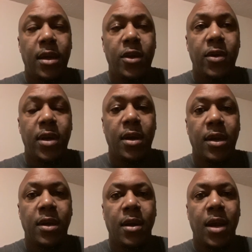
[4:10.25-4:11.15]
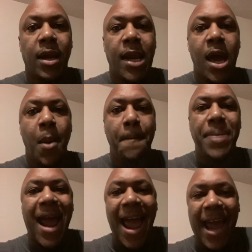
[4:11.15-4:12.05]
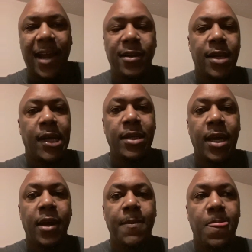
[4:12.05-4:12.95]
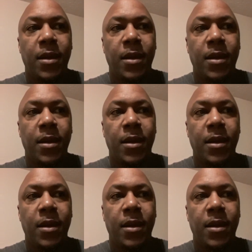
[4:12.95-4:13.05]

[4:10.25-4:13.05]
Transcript: you'll hear a loud "pah" like that,